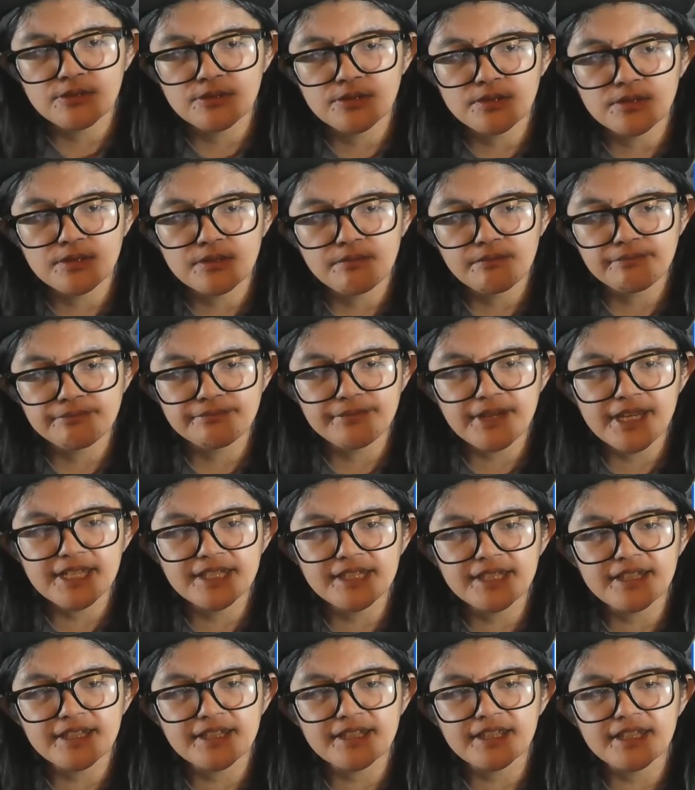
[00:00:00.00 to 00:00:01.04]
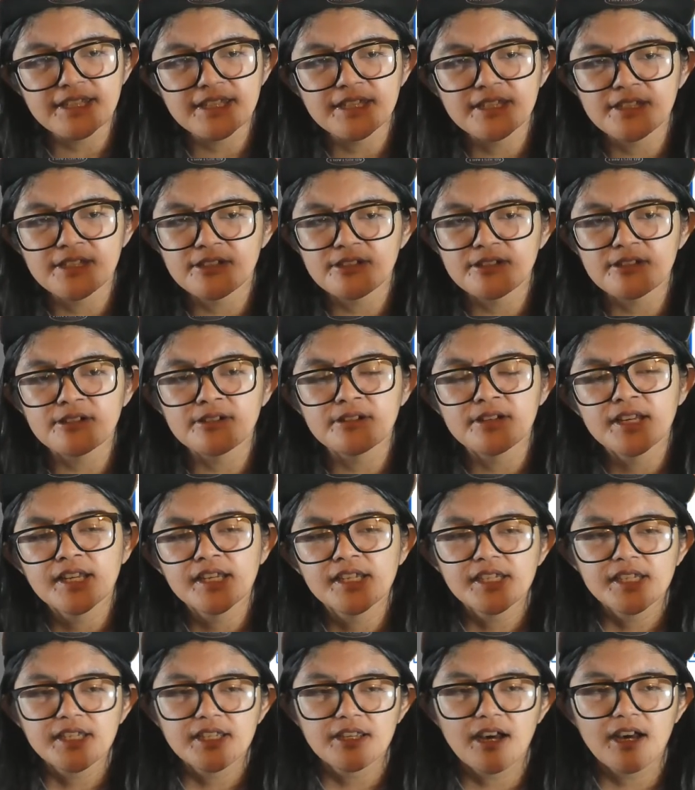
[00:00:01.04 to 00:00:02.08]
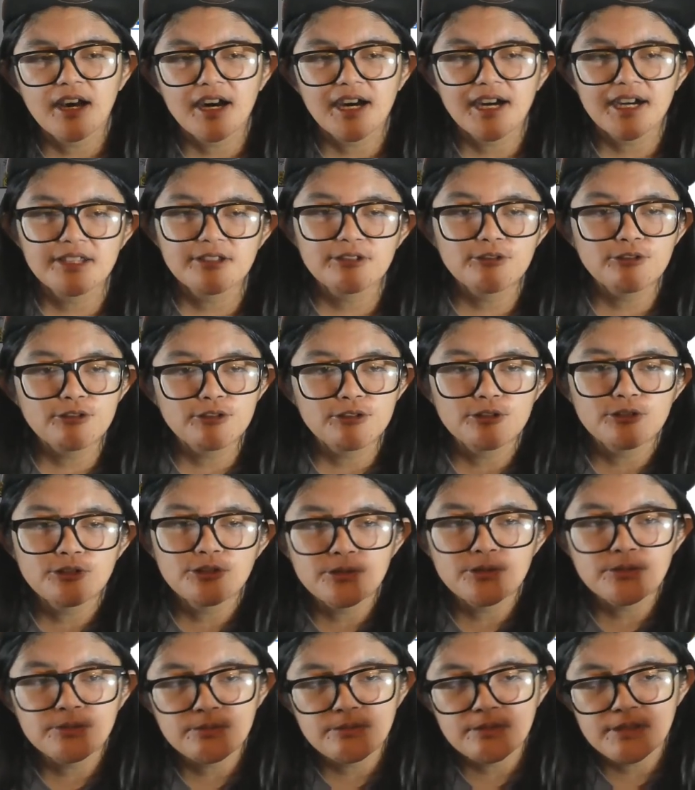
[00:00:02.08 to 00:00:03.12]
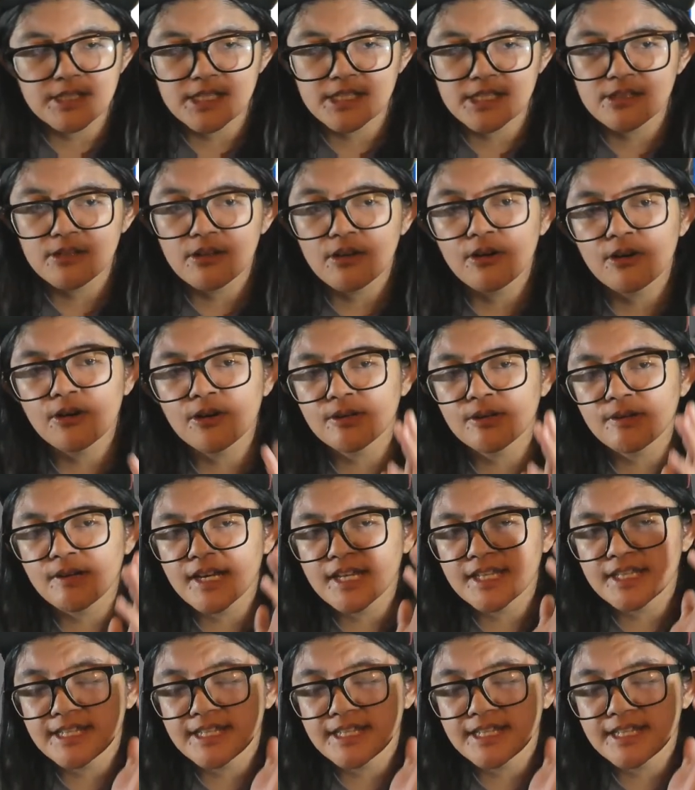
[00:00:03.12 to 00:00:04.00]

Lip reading: Basically here YouTube will already